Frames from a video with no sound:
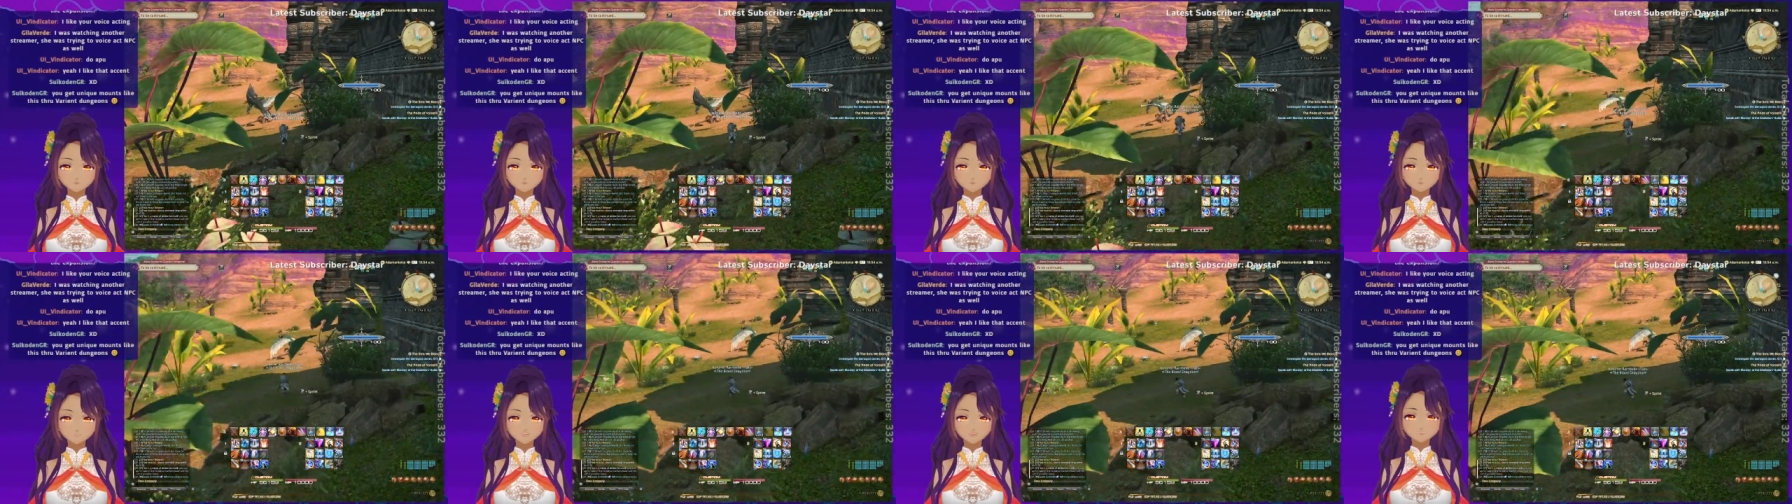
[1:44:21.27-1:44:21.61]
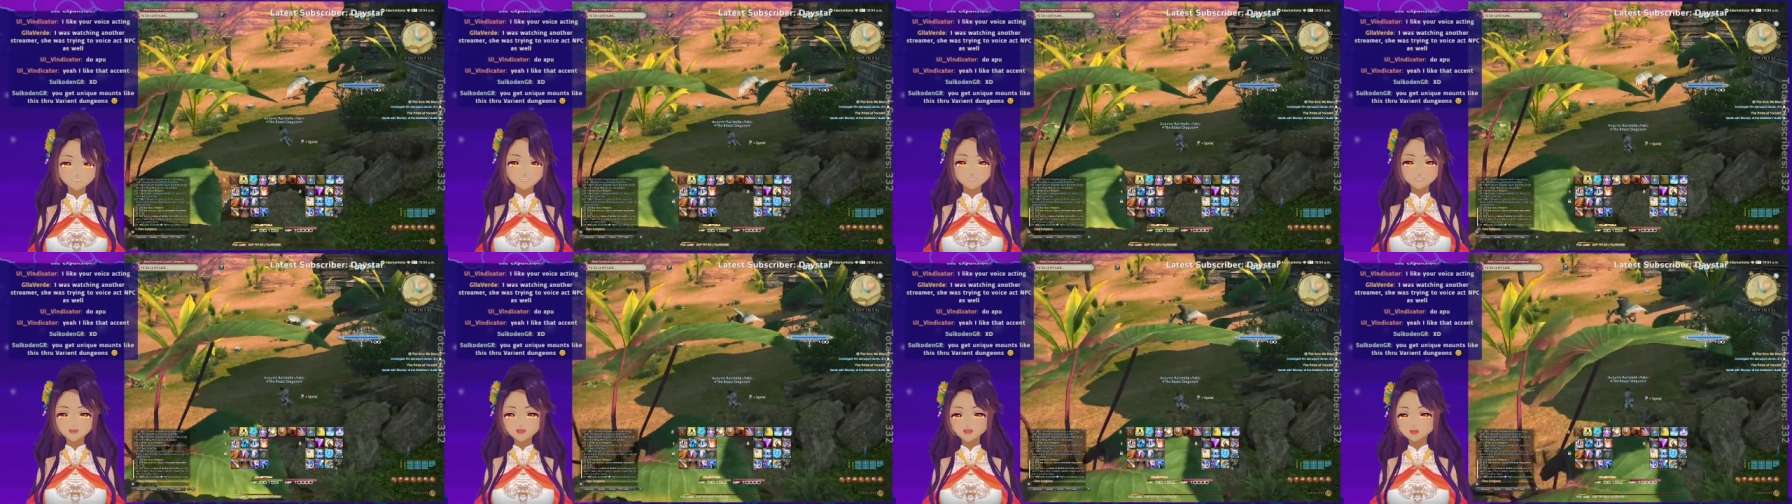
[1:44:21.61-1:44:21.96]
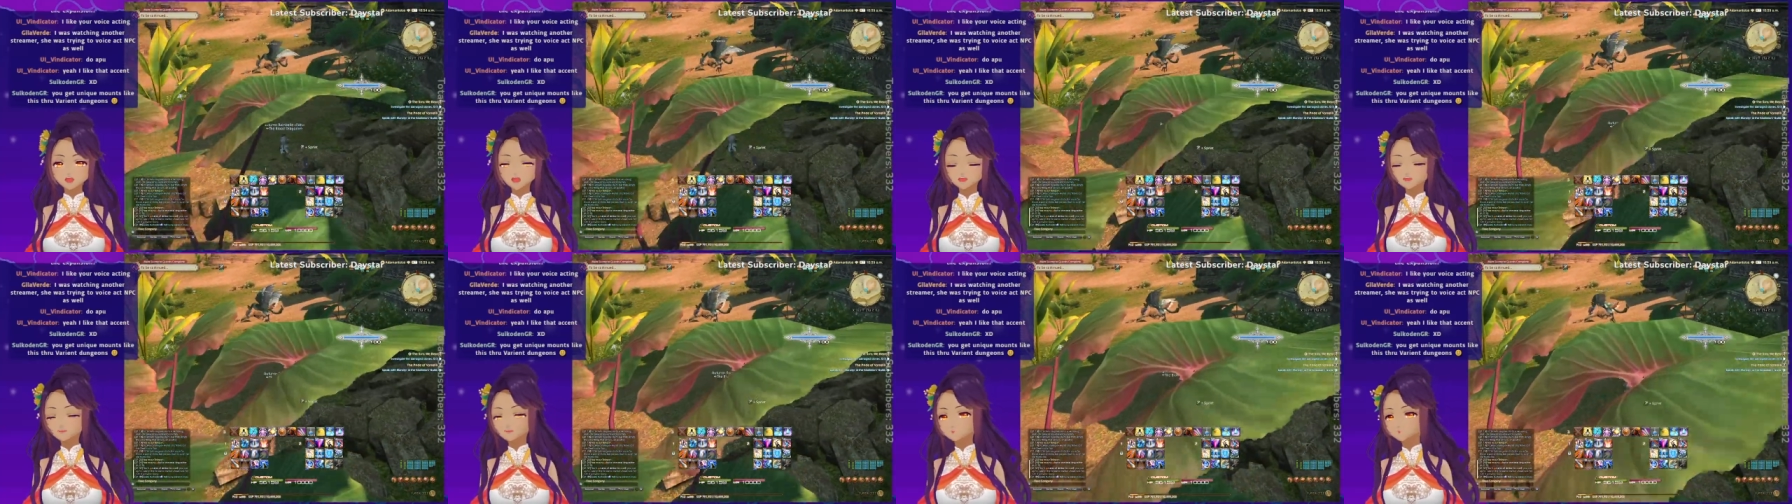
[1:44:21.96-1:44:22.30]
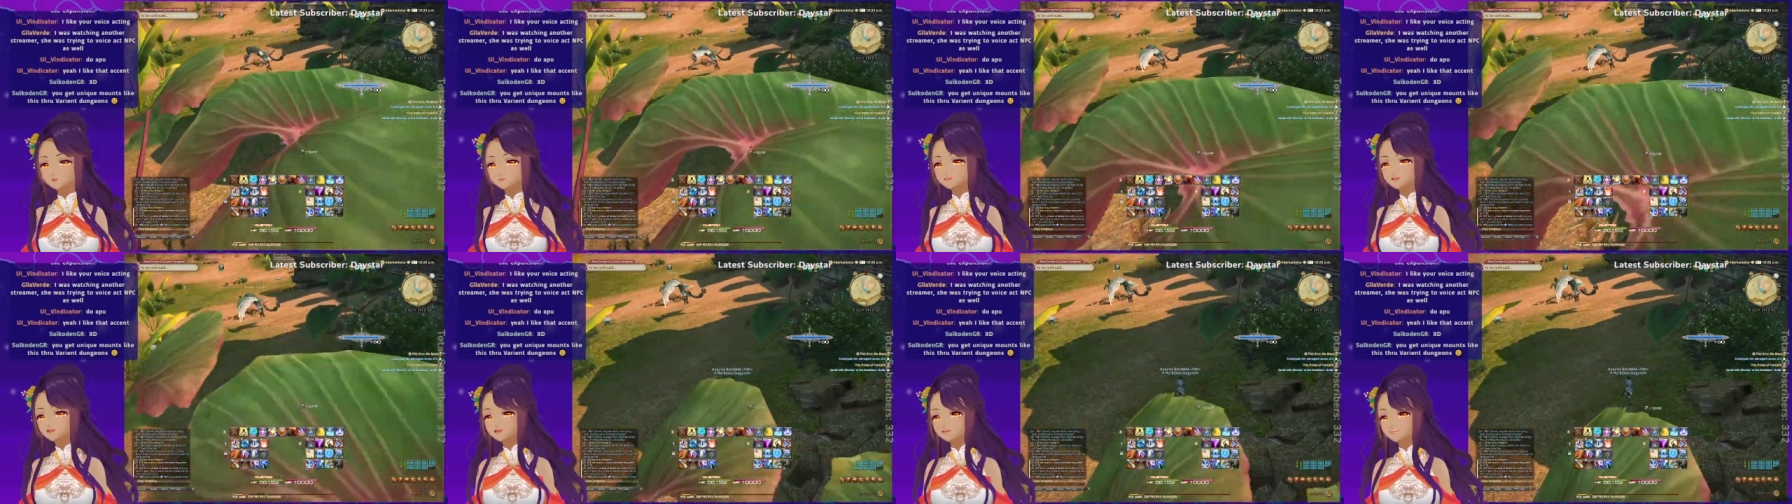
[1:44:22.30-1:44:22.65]
That said, I know that you
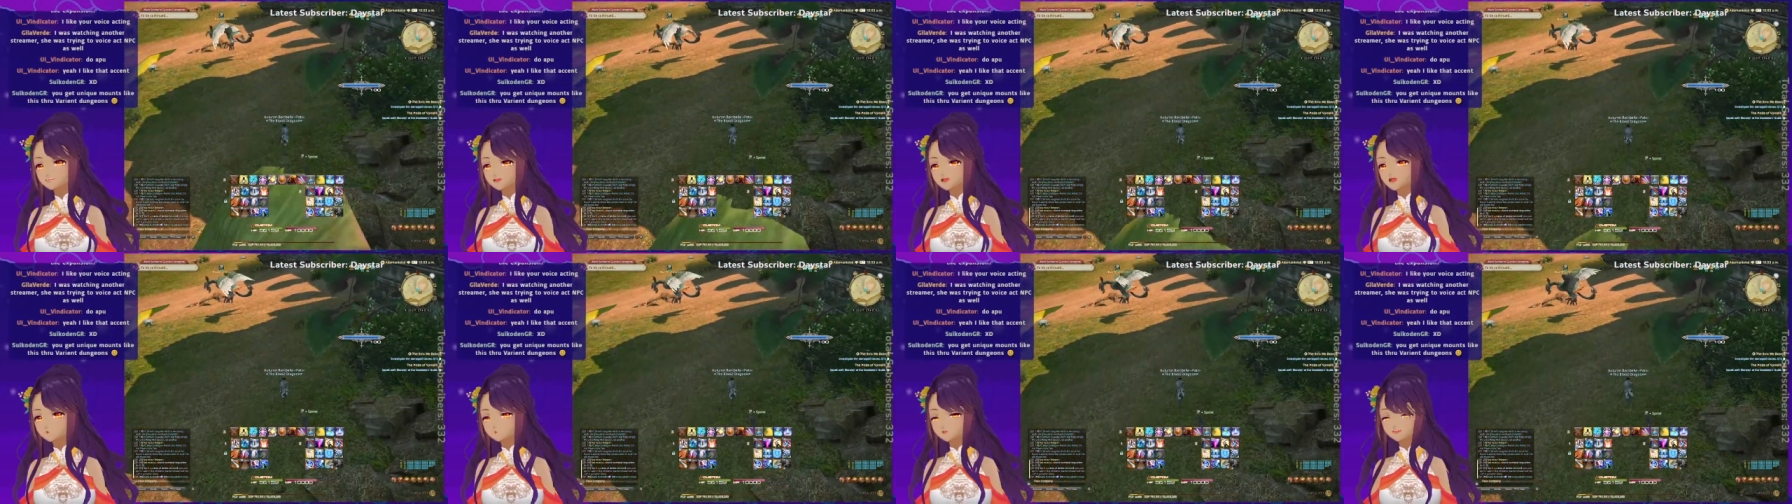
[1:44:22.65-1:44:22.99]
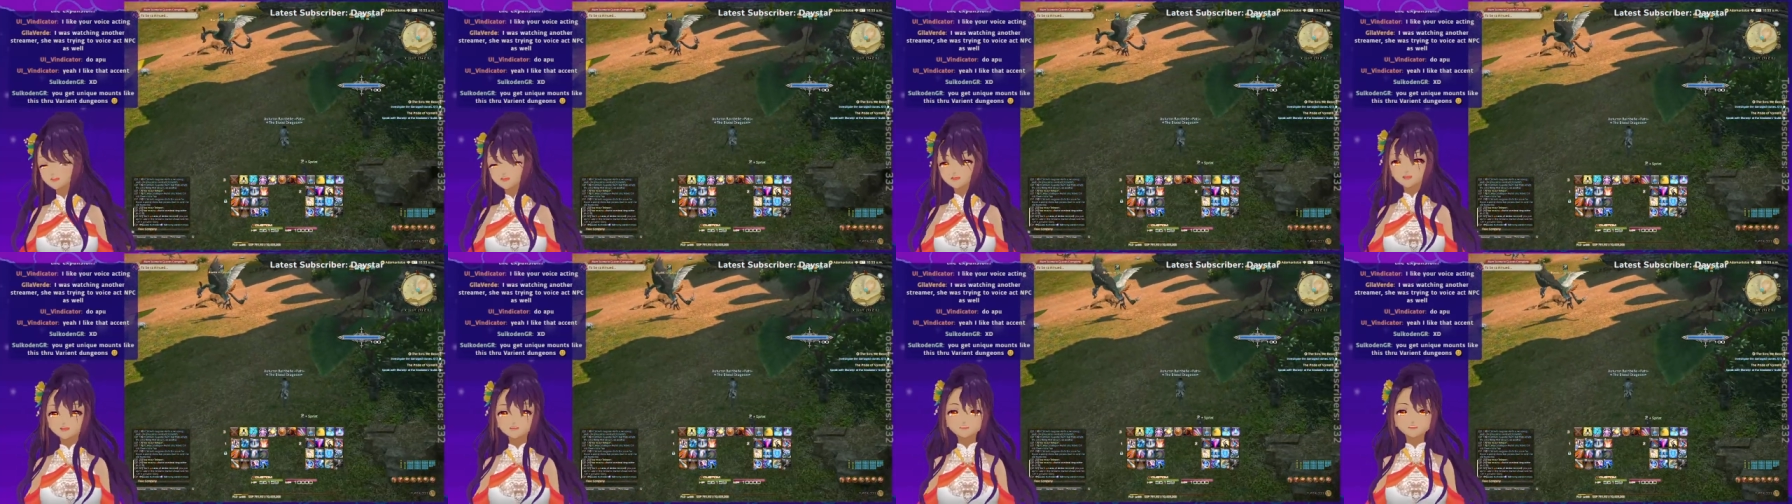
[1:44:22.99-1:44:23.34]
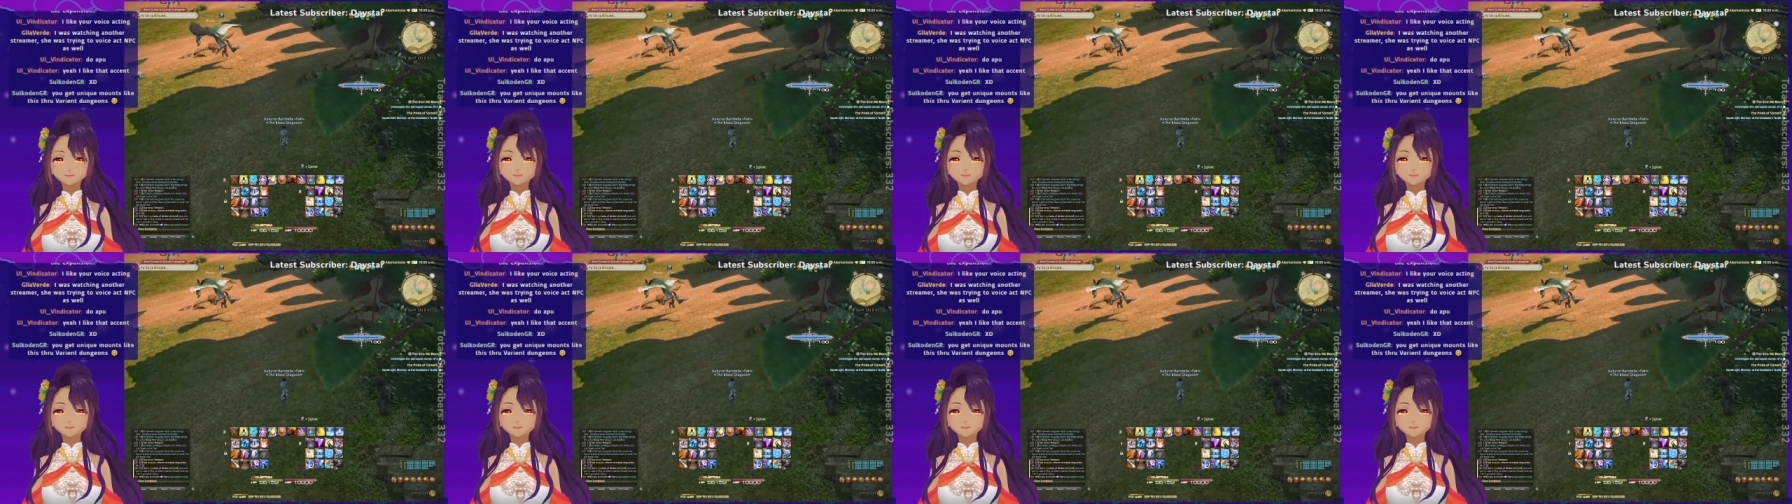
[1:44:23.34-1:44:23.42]
also can get the wings,